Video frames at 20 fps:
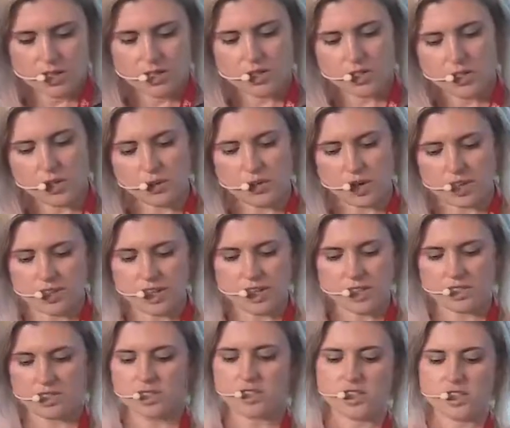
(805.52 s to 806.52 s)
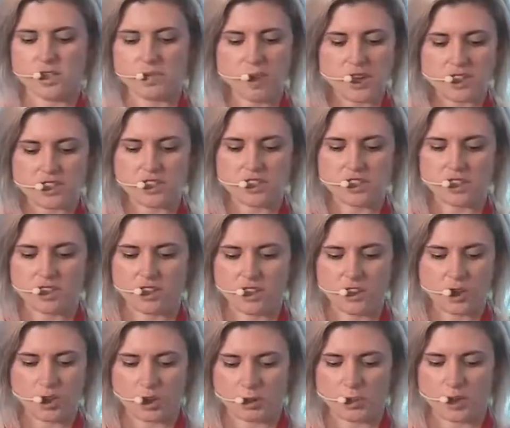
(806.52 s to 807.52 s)
So I'd like to just mention
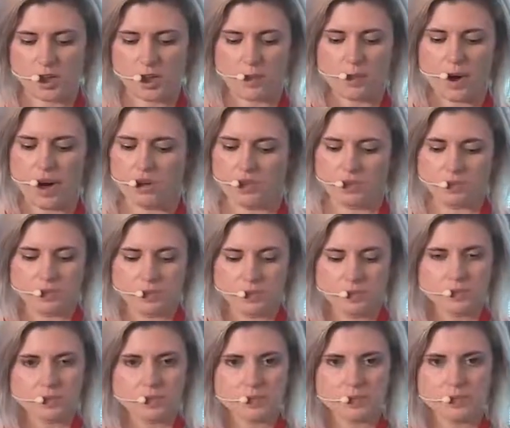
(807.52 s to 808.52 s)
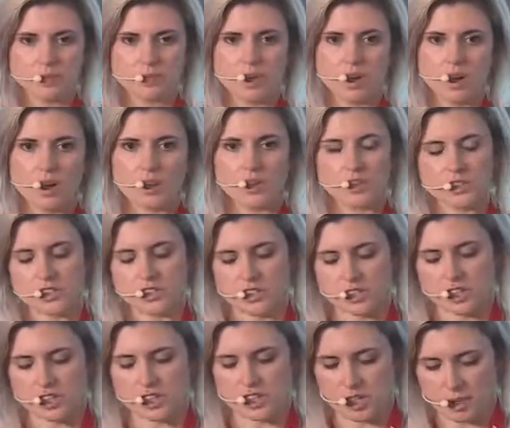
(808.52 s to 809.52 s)
a little bit about good
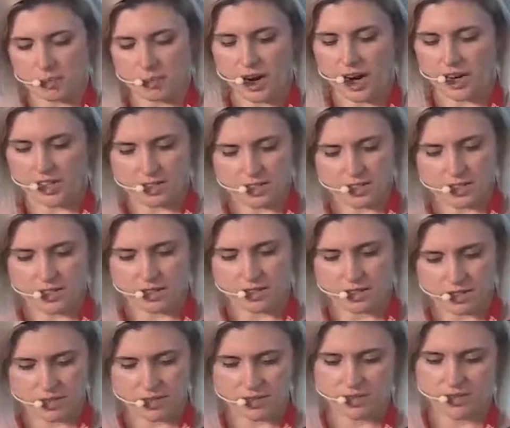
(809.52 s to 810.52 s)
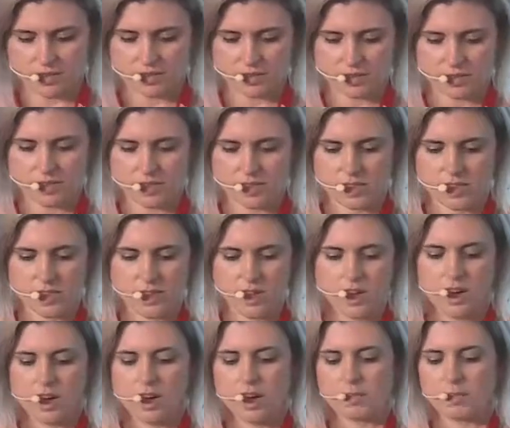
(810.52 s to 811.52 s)
security practices.
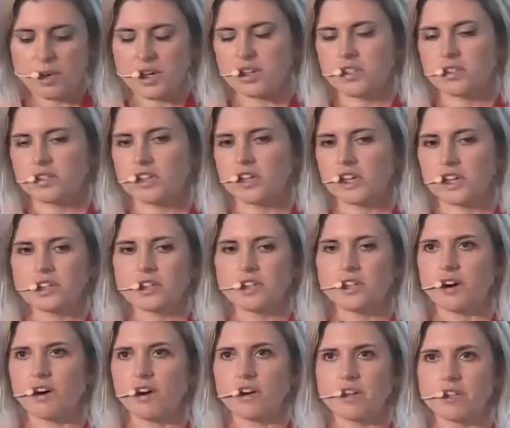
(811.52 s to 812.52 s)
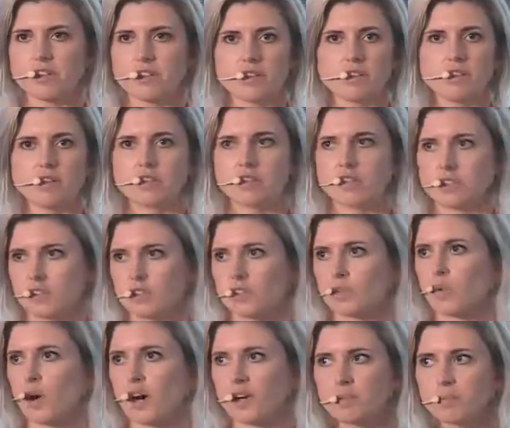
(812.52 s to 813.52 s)
Because security audits are
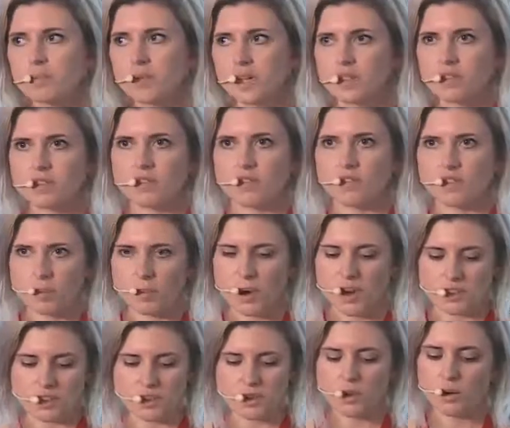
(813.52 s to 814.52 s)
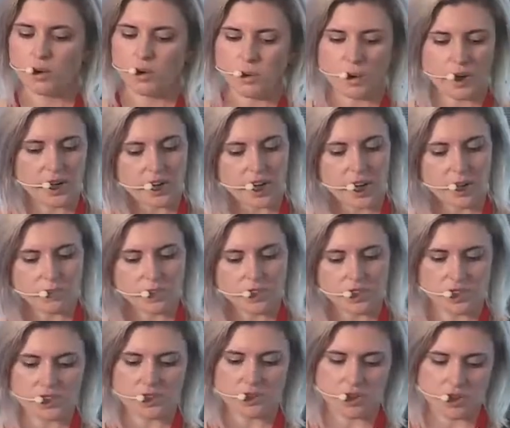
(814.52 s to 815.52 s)
just one piece of the puzzle when it
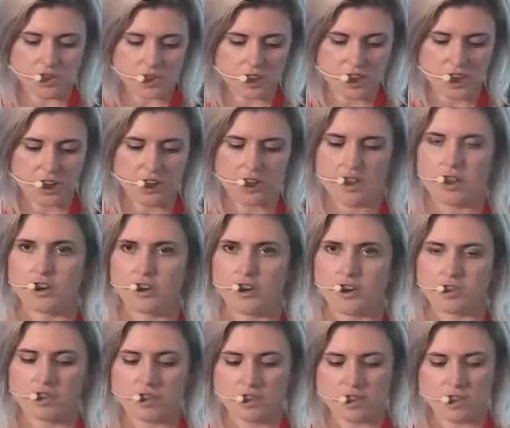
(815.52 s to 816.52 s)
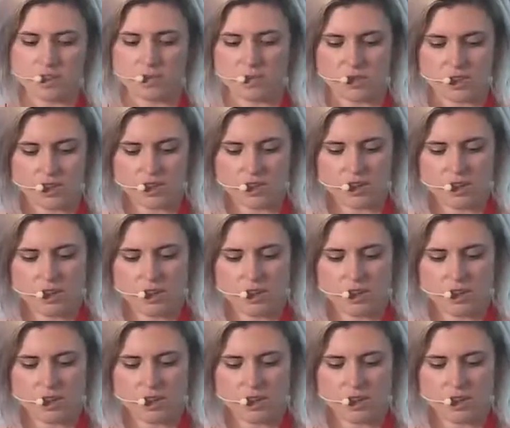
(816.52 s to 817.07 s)
comes to doing security in our systems.